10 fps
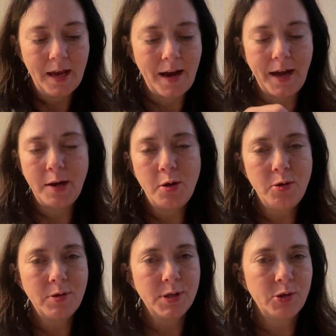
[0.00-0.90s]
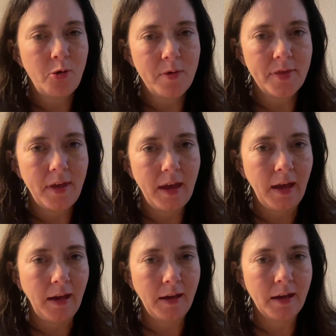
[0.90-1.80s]
I know you can do it with
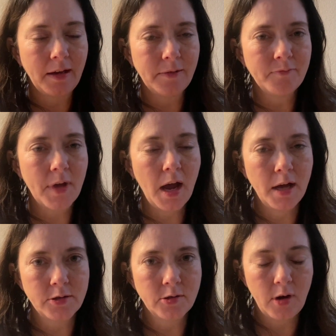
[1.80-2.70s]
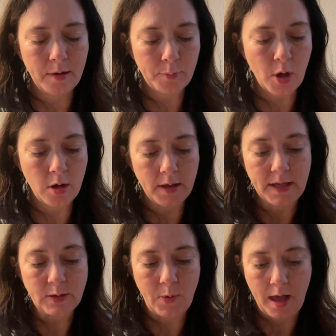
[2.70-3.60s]
a 100-gram ball
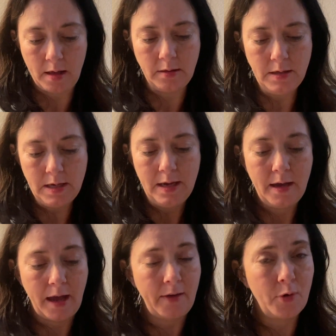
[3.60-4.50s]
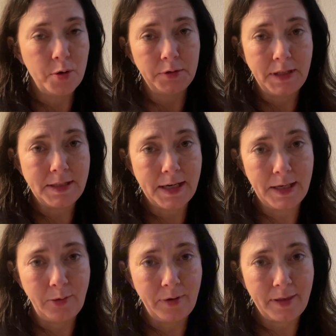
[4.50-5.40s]
as well. I've only done
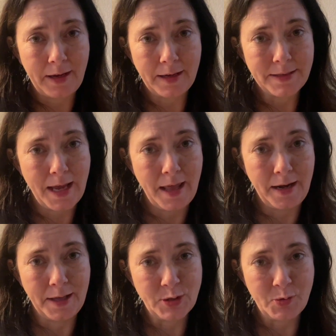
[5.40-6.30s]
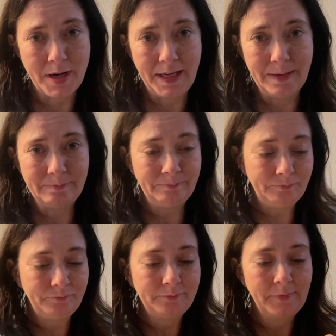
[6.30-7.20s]
it with like a 10 and a 20.
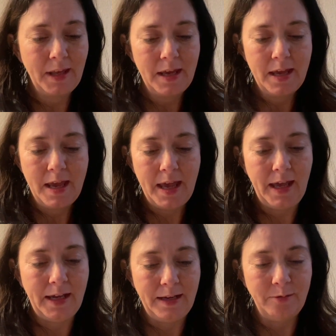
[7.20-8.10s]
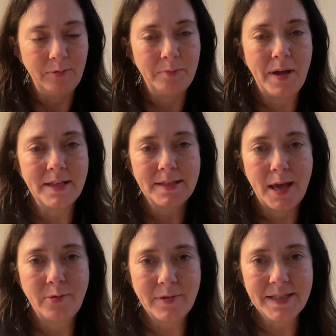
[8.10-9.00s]
And when my
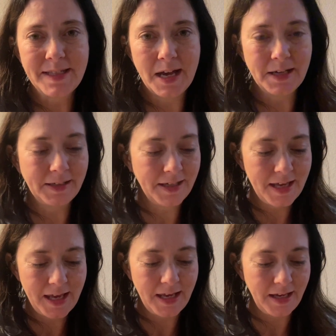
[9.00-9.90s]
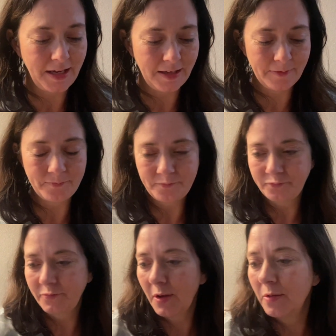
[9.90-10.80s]
son was young, let
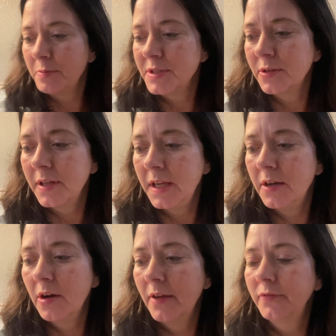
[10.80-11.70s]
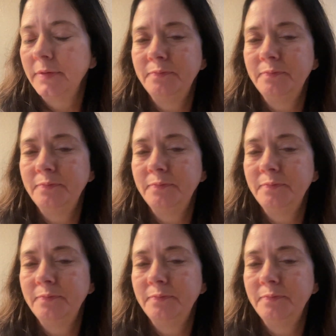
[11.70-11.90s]
me turn the heater off.